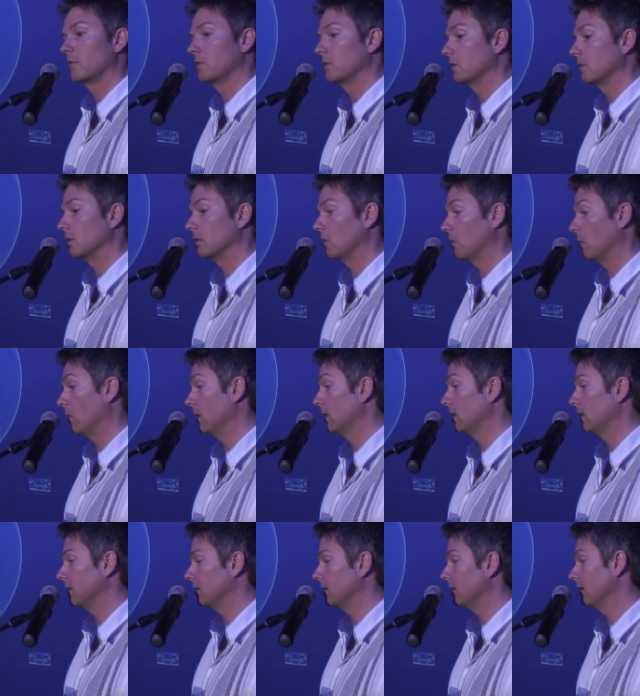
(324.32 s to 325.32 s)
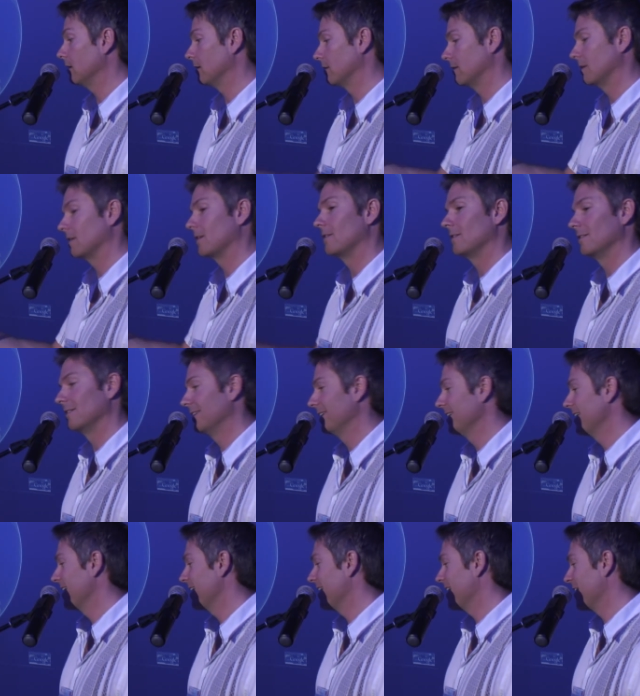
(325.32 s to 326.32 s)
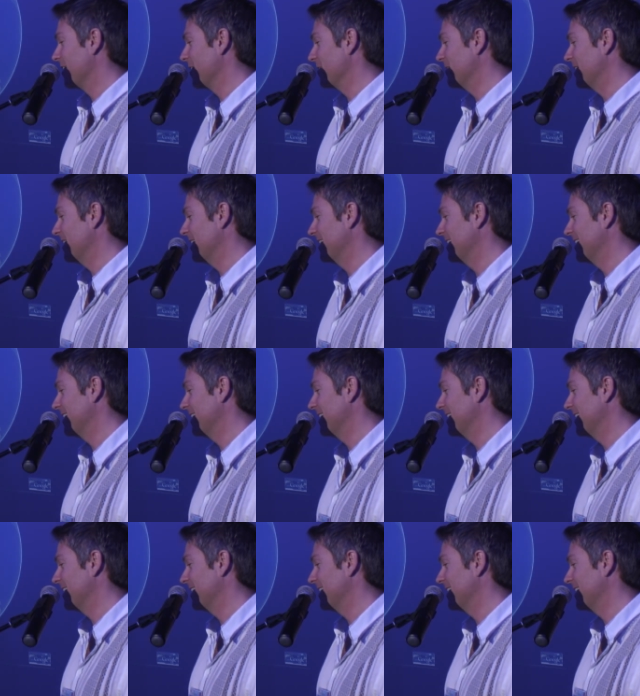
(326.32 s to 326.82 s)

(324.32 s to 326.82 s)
us to Hawaii, uh, thank you, um,